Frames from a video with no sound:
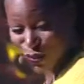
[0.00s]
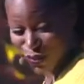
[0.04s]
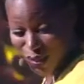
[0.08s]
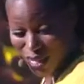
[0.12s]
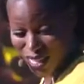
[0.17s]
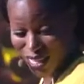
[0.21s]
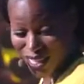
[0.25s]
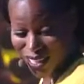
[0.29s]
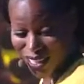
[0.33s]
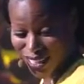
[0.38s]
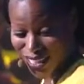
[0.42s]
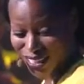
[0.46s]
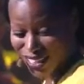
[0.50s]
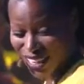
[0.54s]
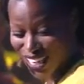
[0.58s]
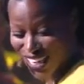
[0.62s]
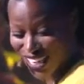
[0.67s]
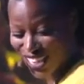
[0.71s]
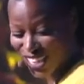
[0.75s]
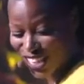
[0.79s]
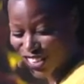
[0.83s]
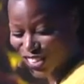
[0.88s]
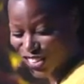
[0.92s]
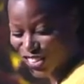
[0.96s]
me, a
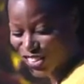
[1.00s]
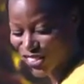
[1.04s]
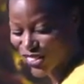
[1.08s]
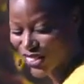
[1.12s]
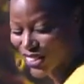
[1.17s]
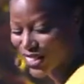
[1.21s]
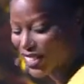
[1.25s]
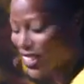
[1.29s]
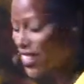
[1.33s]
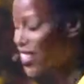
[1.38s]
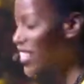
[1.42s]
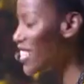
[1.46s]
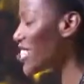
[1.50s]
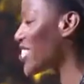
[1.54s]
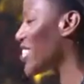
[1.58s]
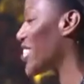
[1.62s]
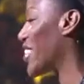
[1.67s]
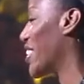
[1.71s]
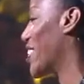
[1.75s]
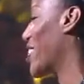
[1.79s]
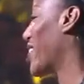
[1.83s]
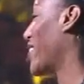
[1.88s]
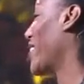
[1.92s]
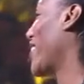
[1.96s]
country, this
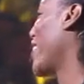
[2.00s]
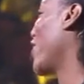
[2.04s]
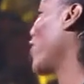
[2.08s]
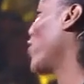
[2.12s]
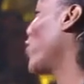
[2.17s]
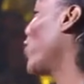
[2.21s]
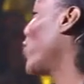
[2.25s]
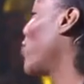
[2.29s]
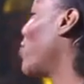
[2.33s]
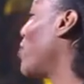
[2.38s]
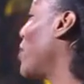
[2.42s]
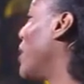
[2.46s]
thing that could